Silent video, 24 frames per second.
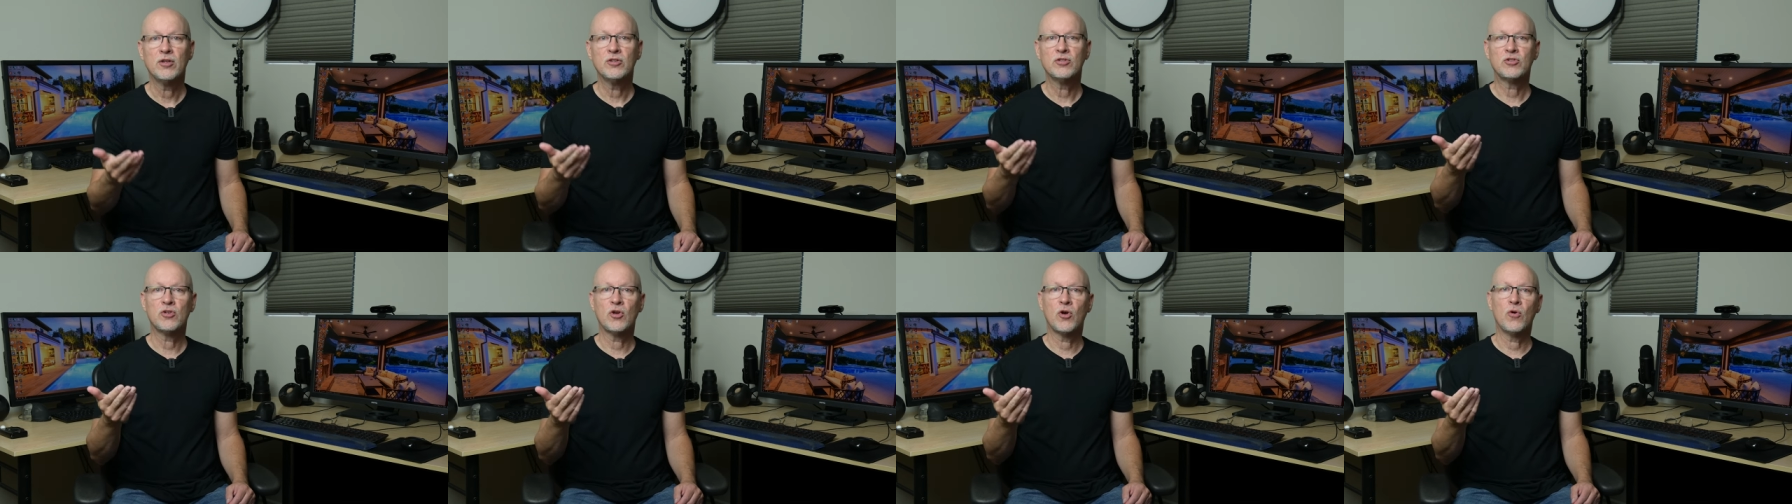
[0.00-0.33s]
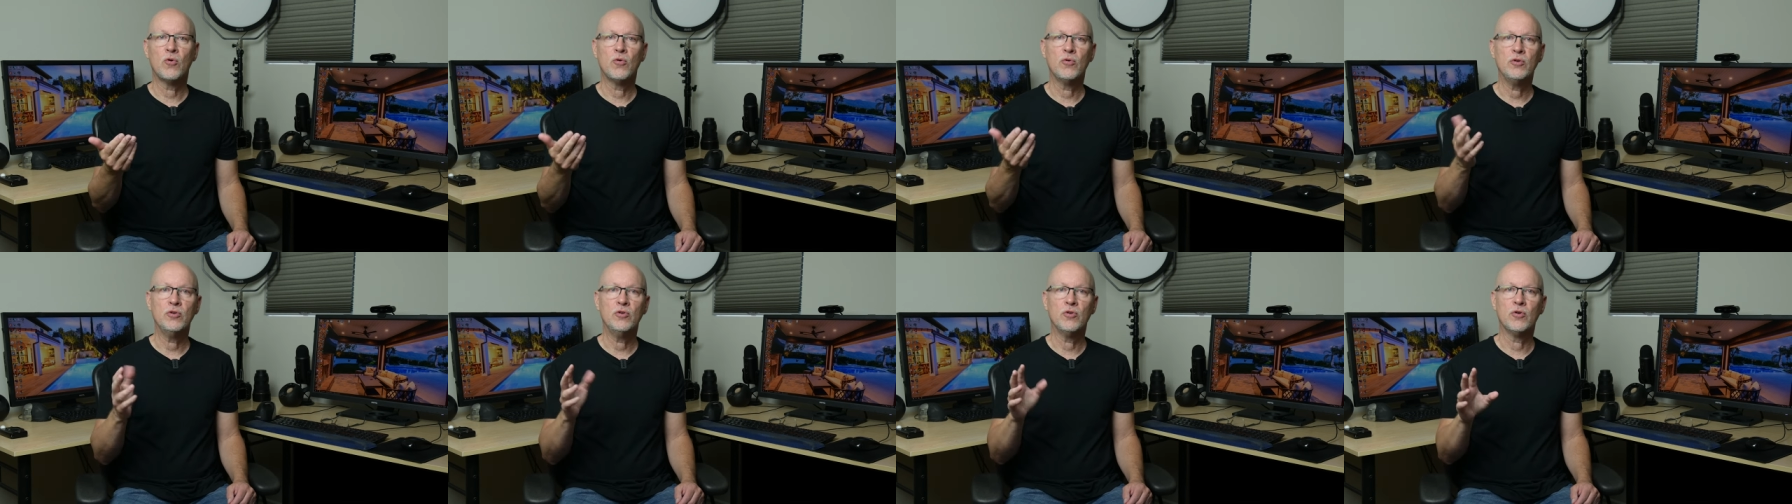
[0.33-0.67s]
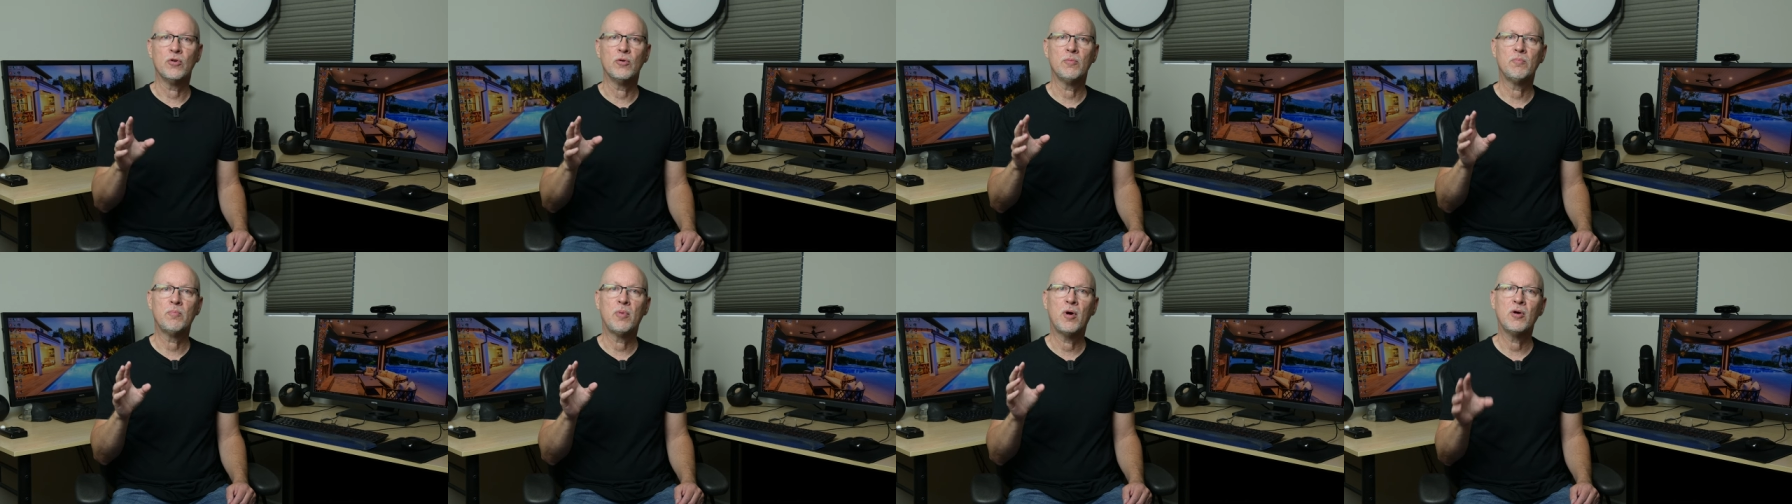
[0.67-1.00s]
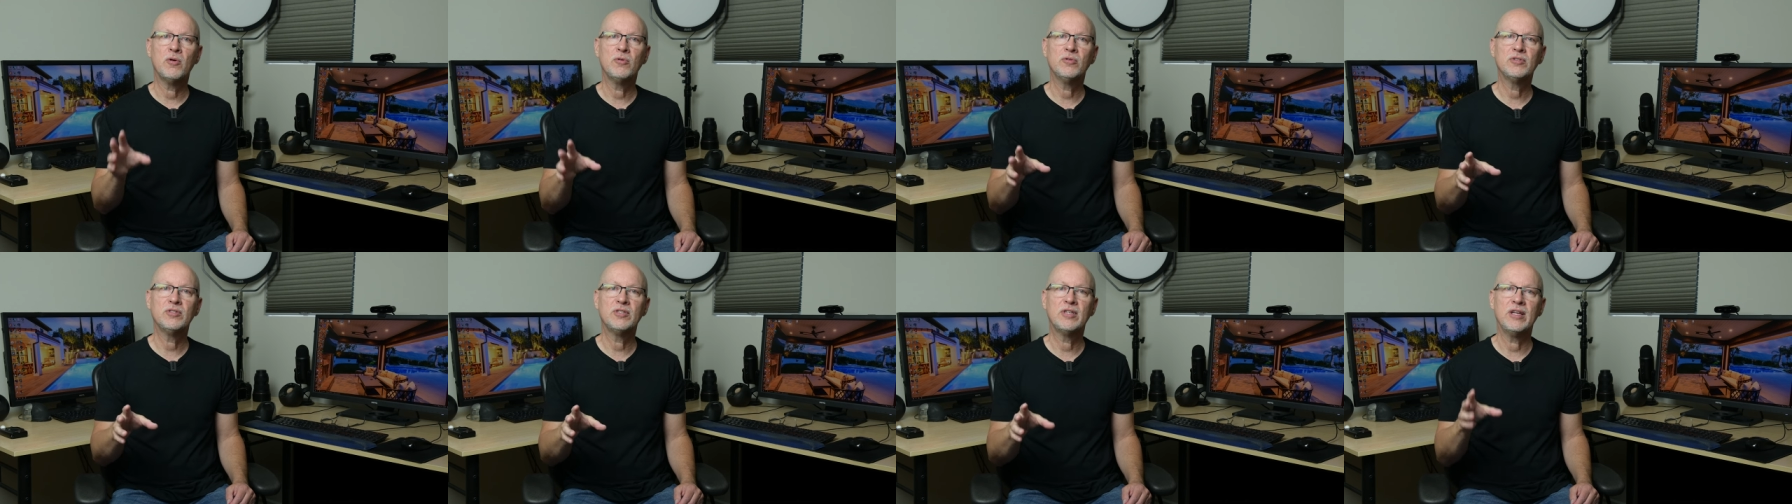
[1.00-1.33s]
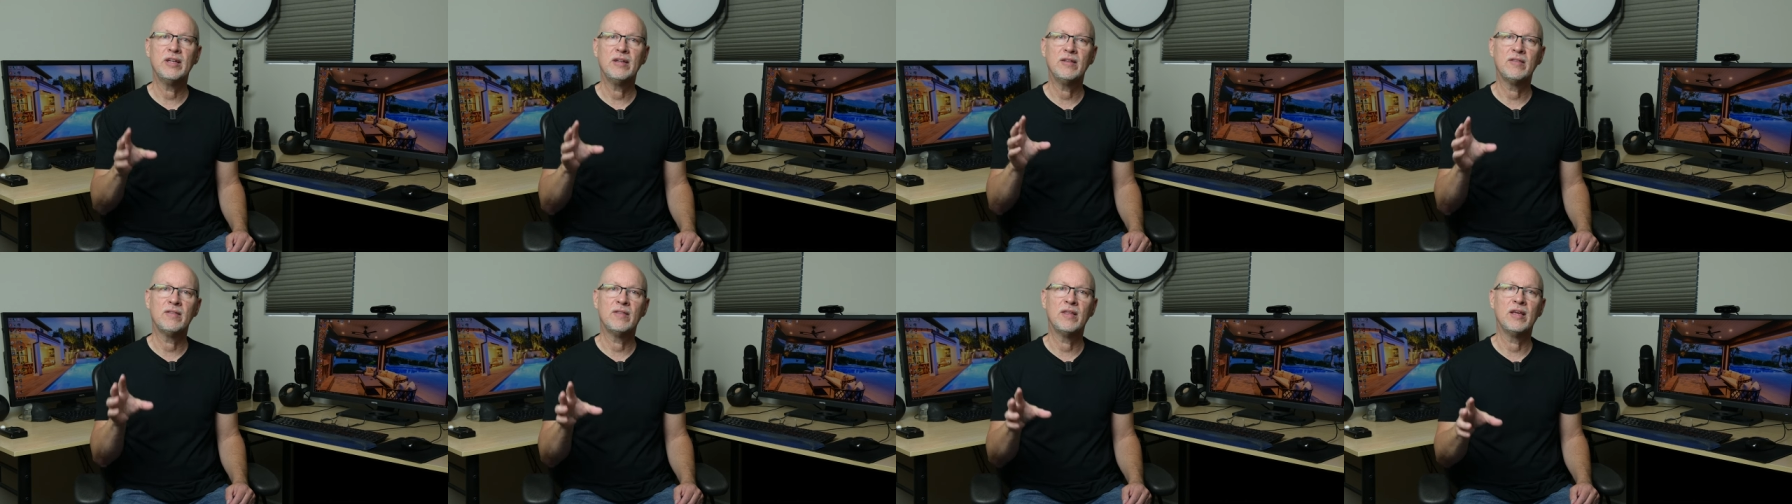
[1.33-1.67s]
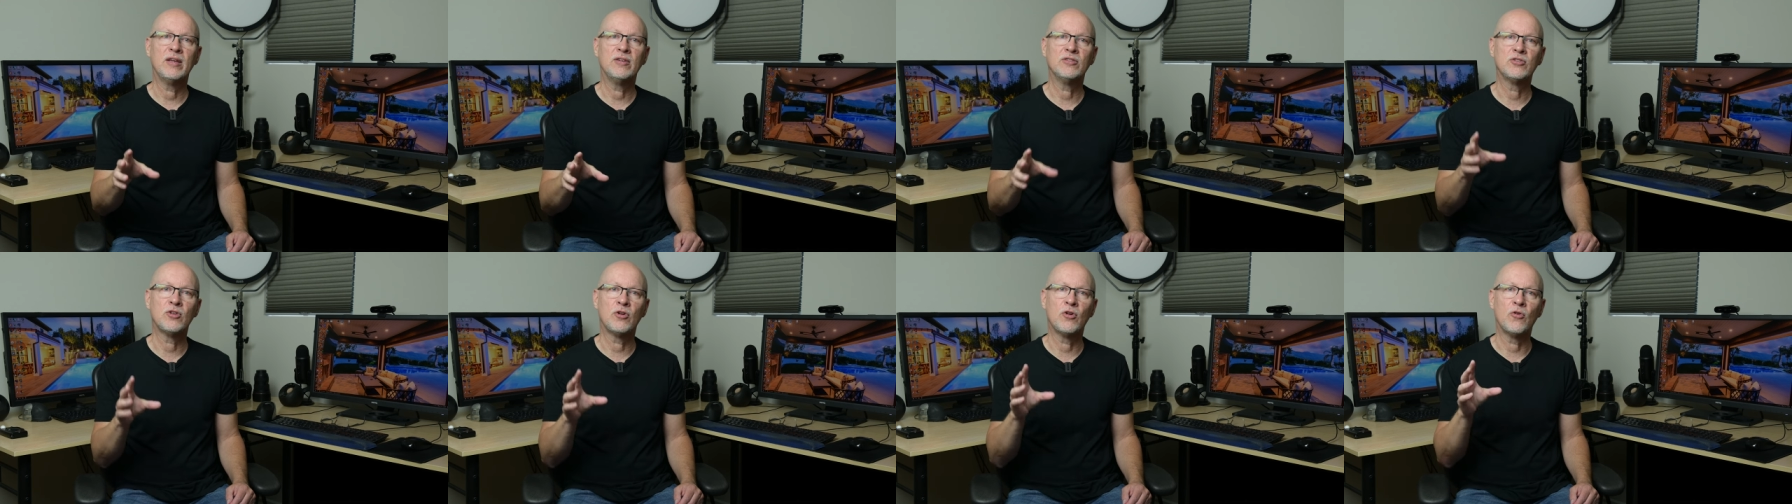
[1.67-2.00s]
So you're posting
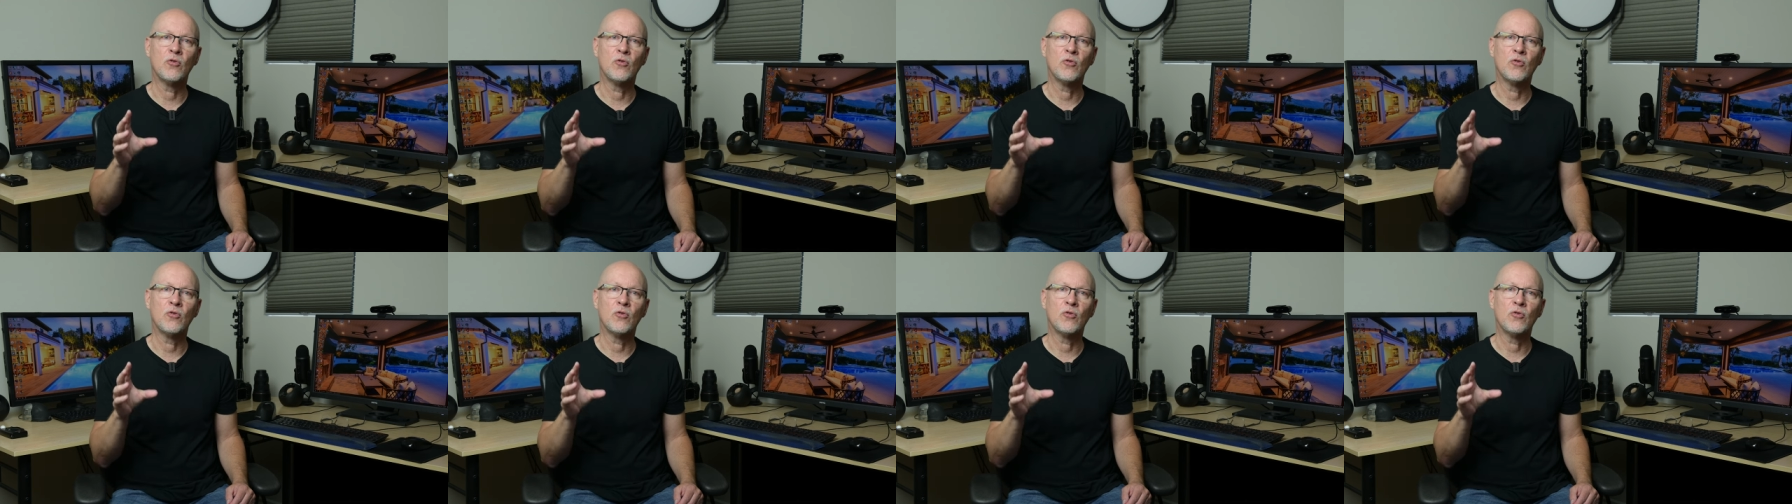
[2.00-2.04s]
things that